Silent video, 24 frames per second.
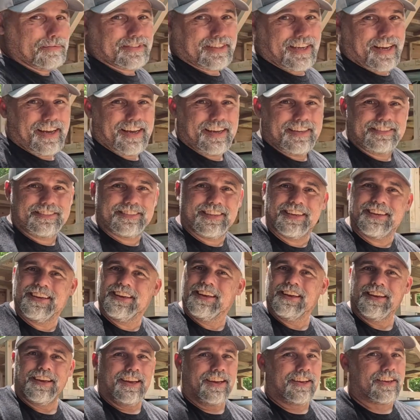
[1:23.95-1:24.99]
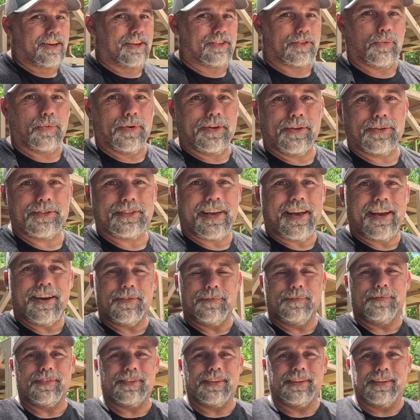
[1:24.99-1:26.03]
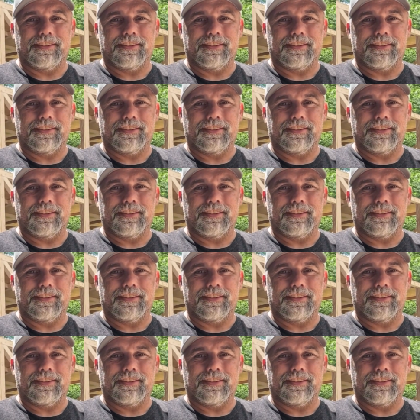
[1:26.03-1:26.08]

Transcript: sides, cut the windows out,